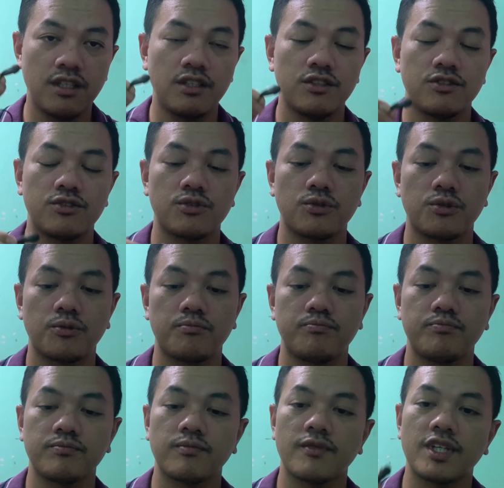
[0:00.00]
So
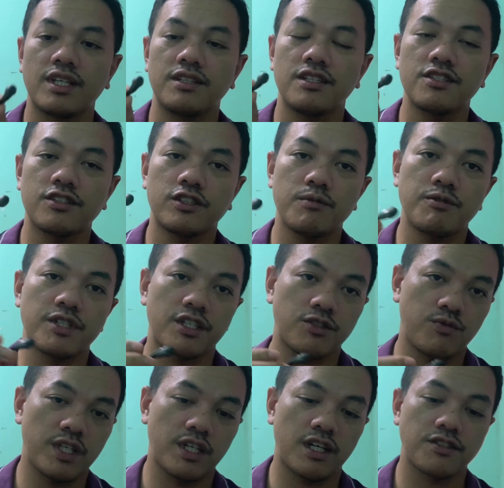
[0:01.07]
these Klipsch
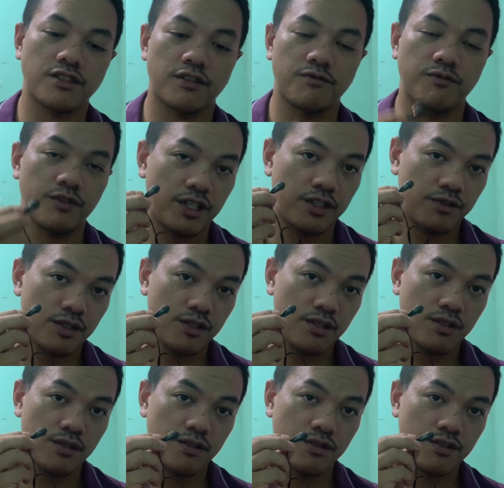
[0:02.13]
X20Is are very
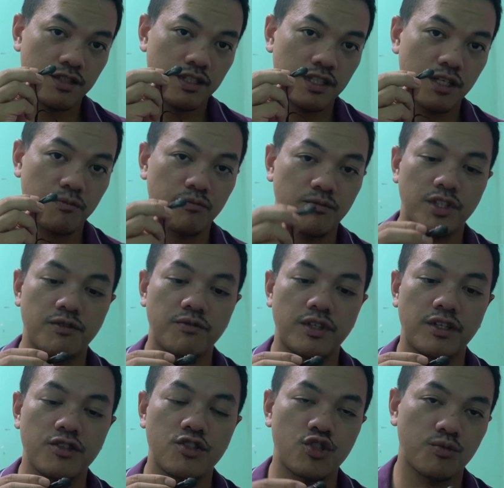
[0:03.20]
slim, they're
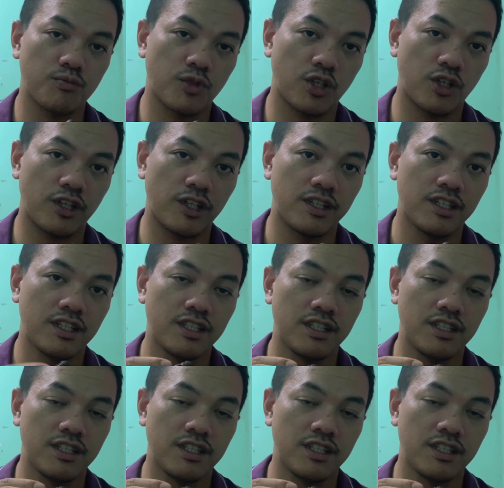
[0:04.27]
very small,